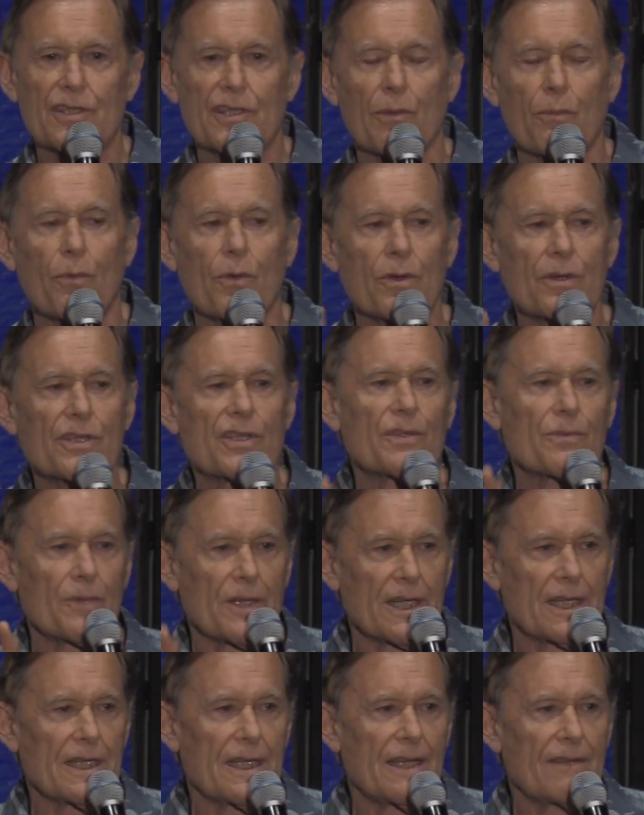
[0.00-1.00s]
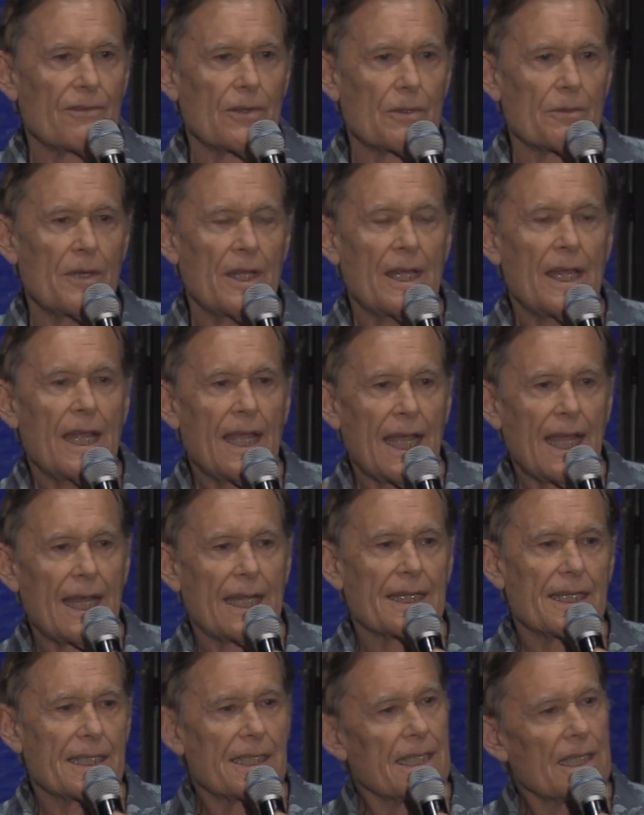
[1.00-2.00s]
The worst one I ever
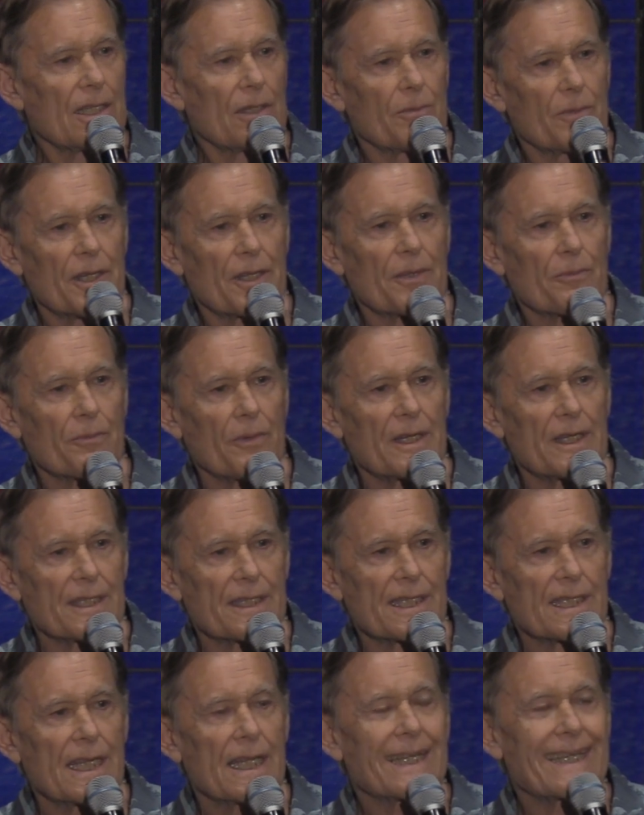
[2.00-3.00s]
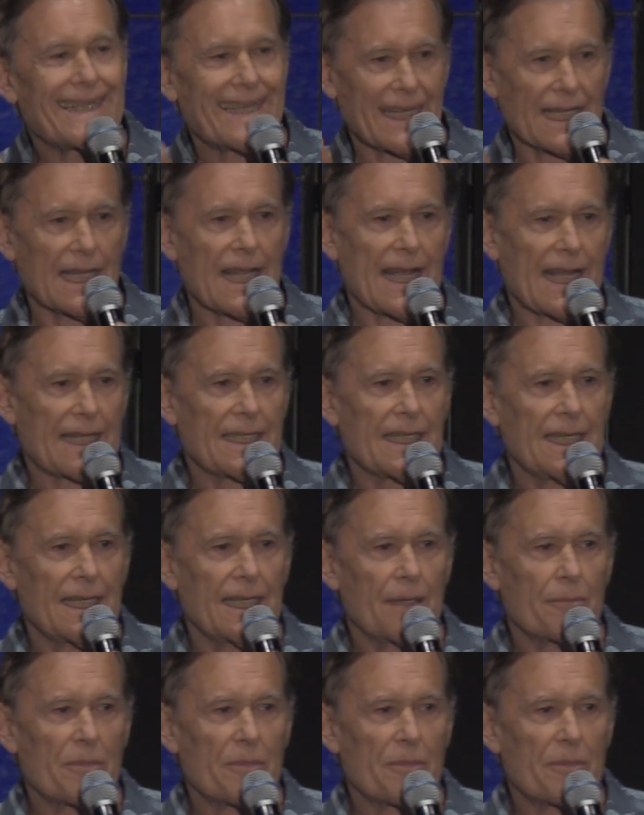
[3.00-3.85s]
had to deal with was neglect